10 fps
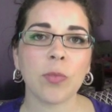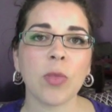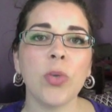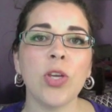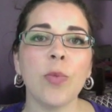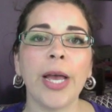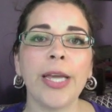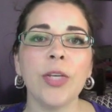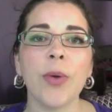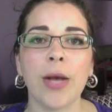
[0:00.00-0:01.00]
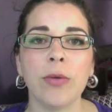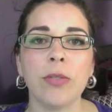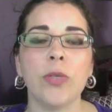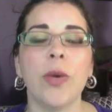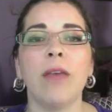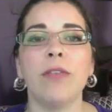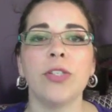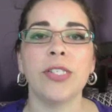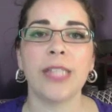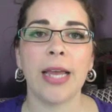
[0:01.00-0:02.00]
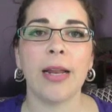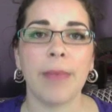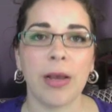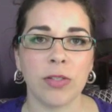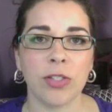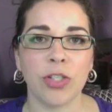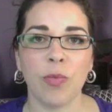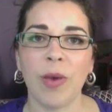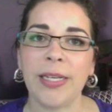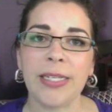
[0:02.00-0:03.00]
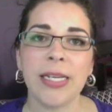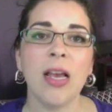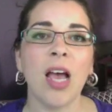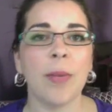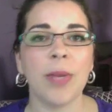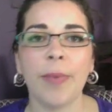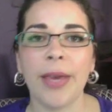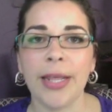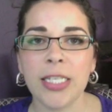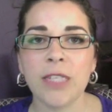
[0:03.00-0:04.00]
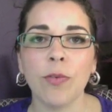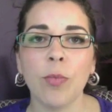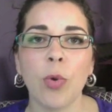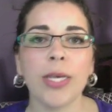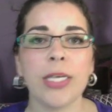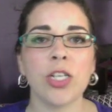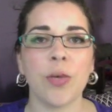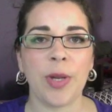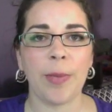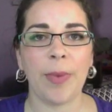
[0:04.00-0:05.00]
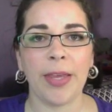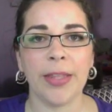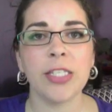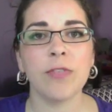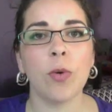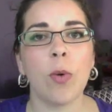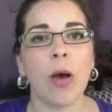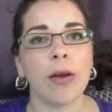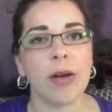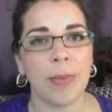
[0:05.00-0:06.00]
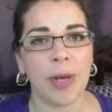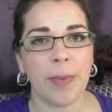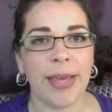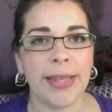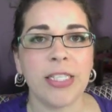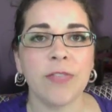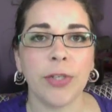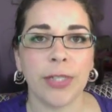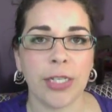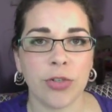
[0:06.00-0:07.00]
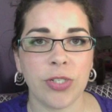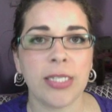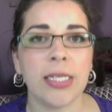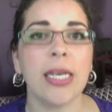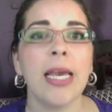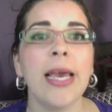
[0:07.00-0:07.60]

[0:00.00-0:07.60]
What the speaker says: When you buy a new house, you have your set amounts in your mind. I'm going to pay this for mortgage, I'm going to pay this for water, I'm going to pay this for electricity.